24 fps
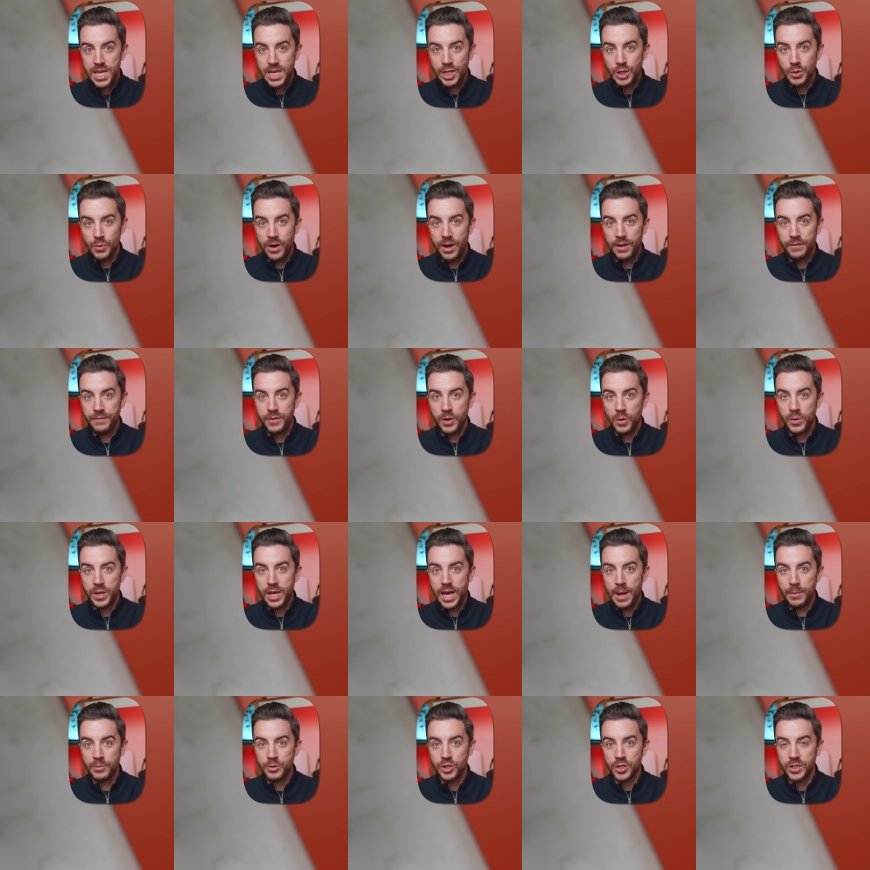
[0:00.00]
your iPhone
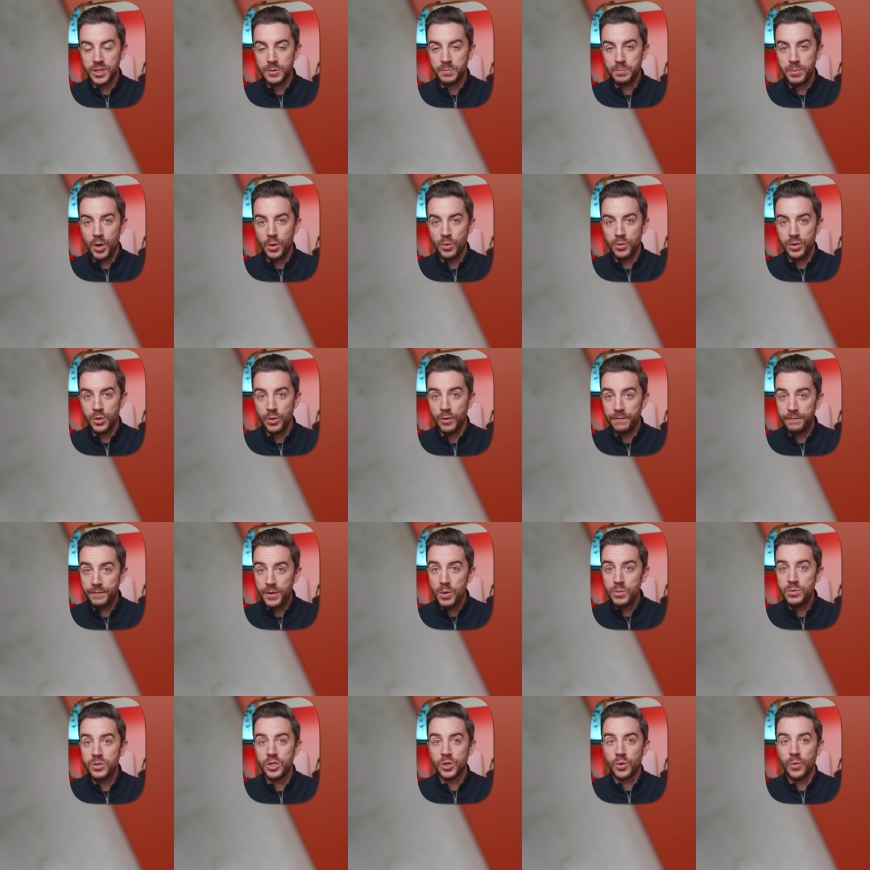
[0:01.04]
captures both your
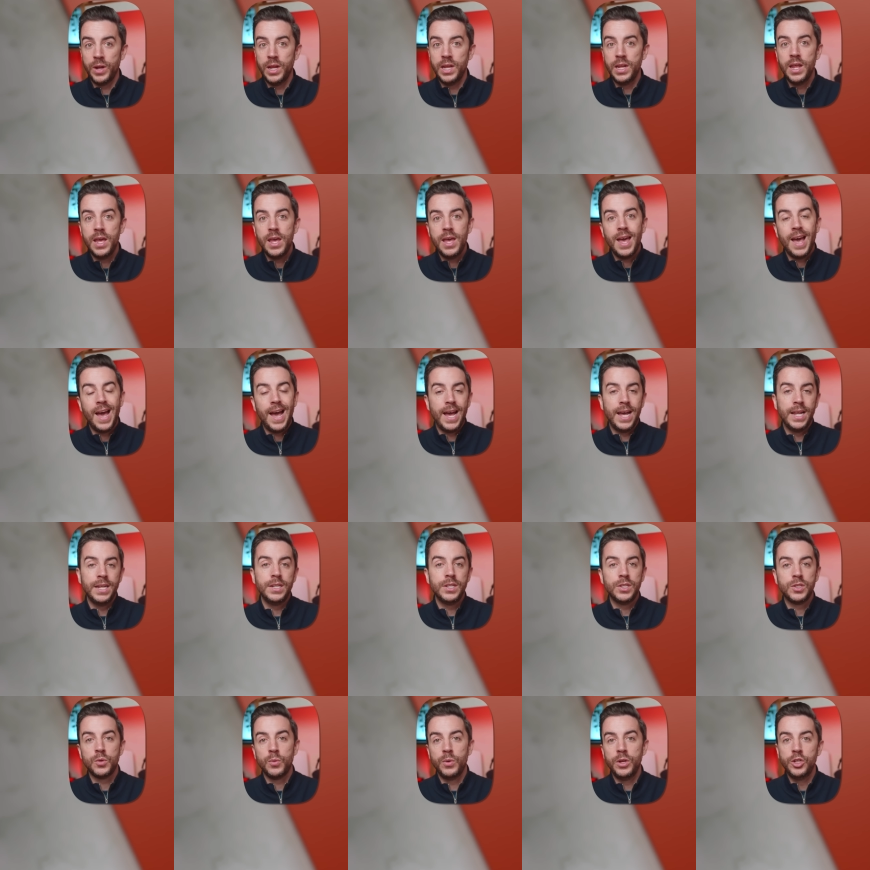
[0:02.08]
phone screen and
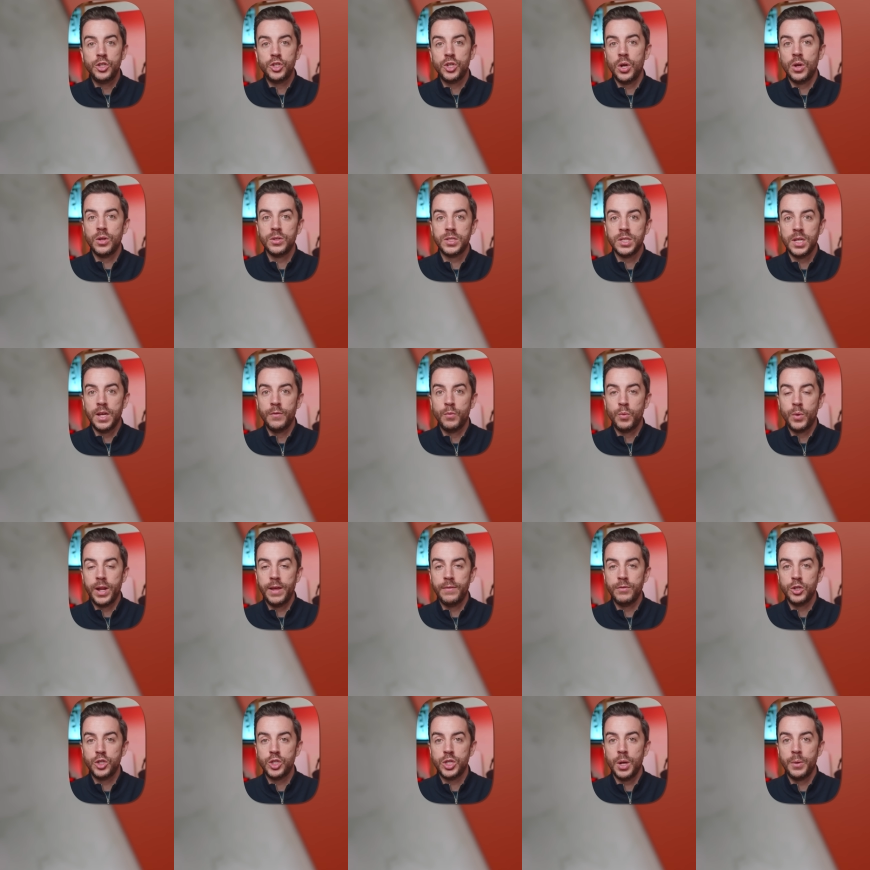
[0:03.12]
a screenshot of
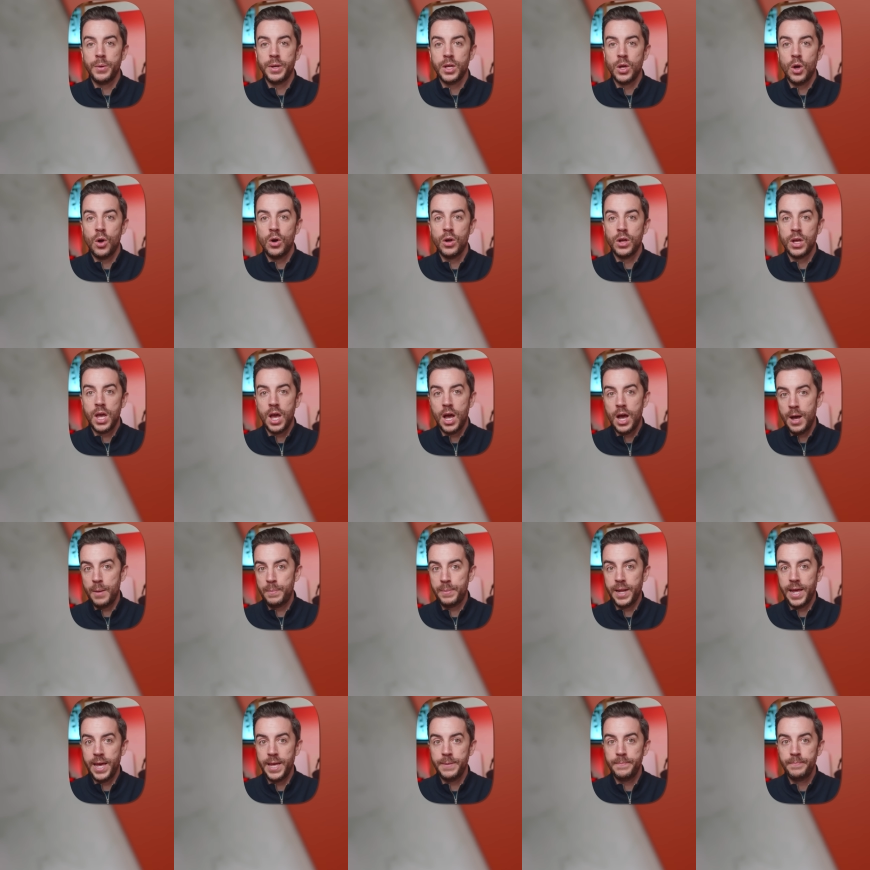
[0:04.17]
whatever's showing on
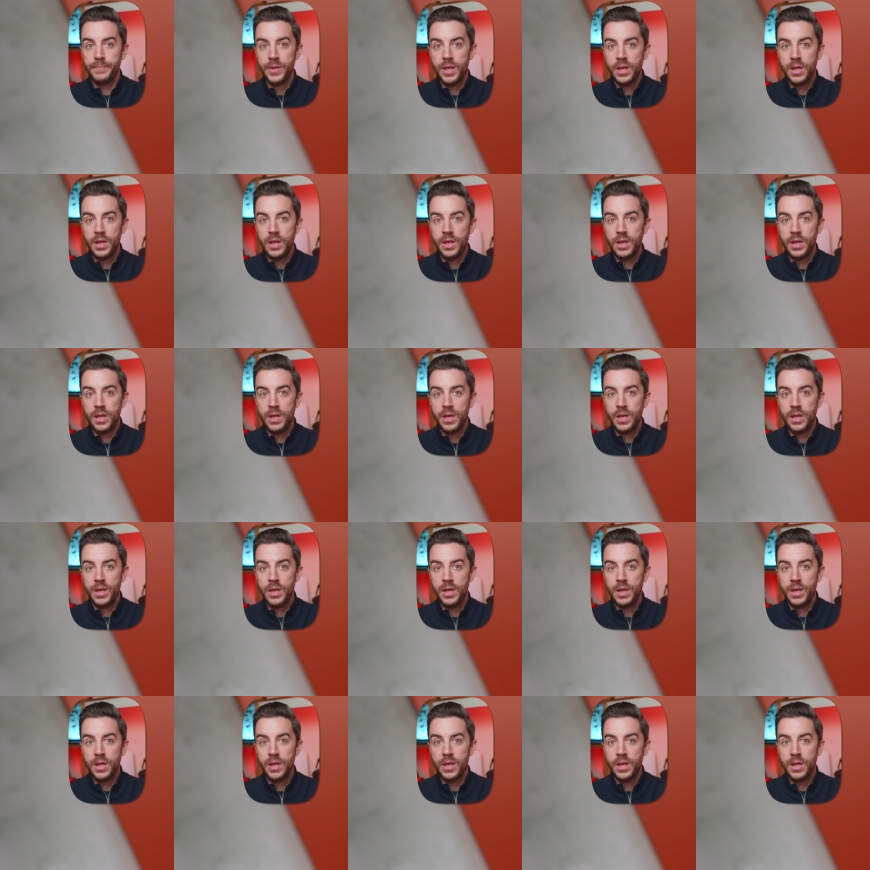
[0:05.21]
CarPlay.